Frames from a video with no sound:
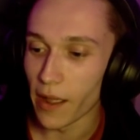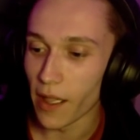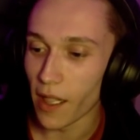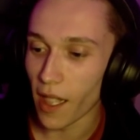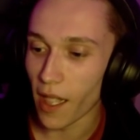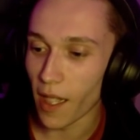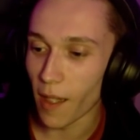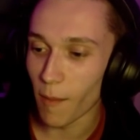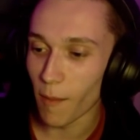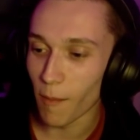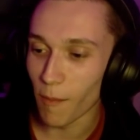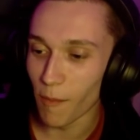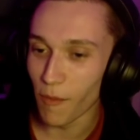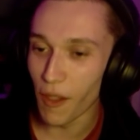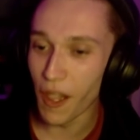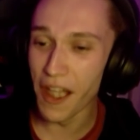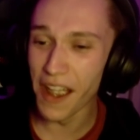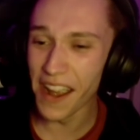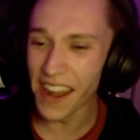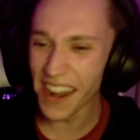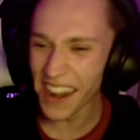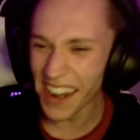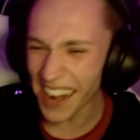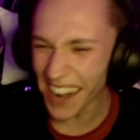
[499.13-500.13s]
Sort
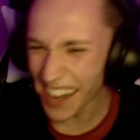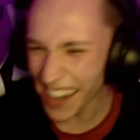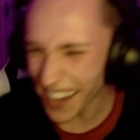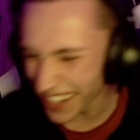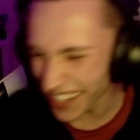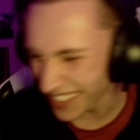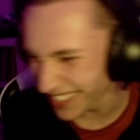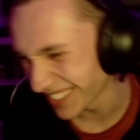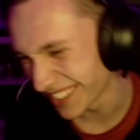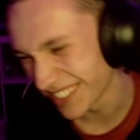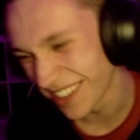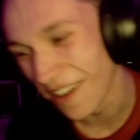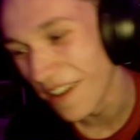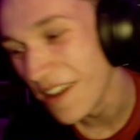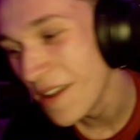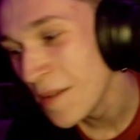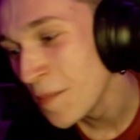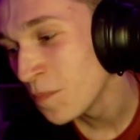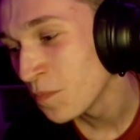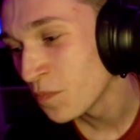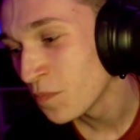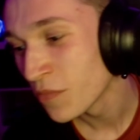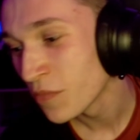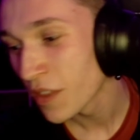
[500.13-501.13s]
it
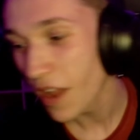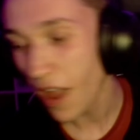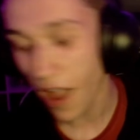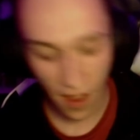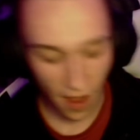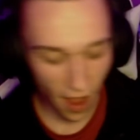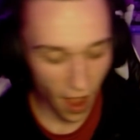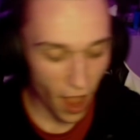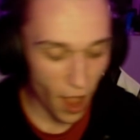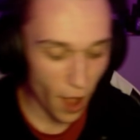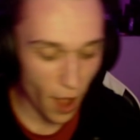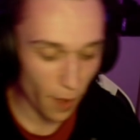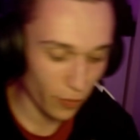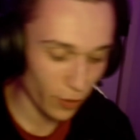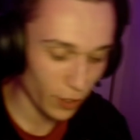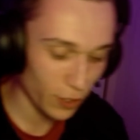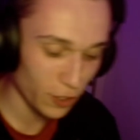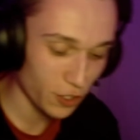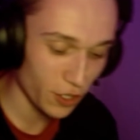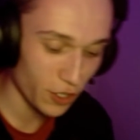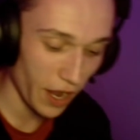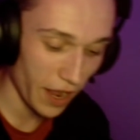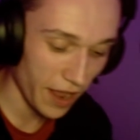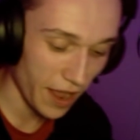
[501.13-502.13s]
out, mate. I
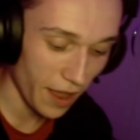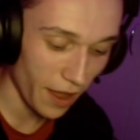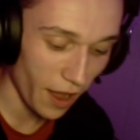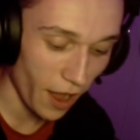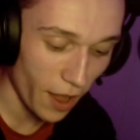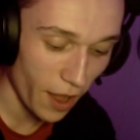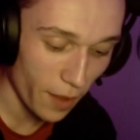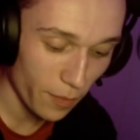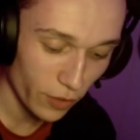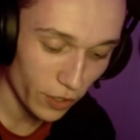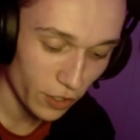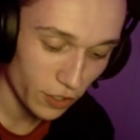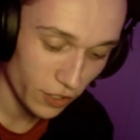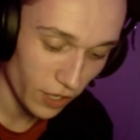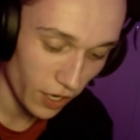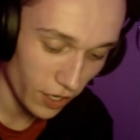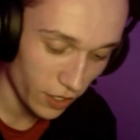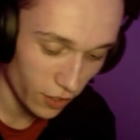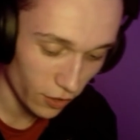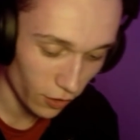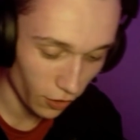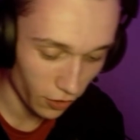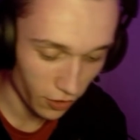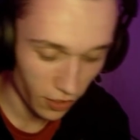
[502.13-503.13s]
appreciate
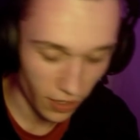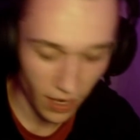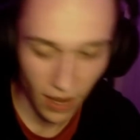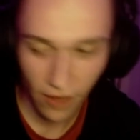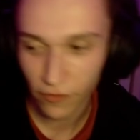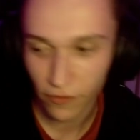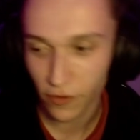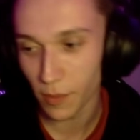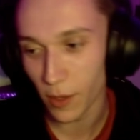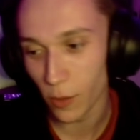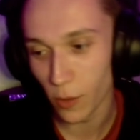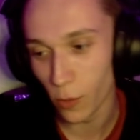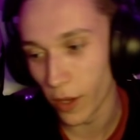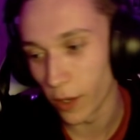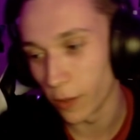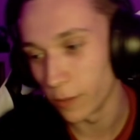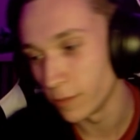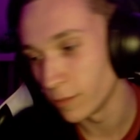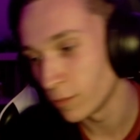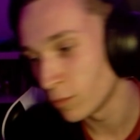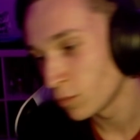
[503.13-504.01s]
you looking after me, Will.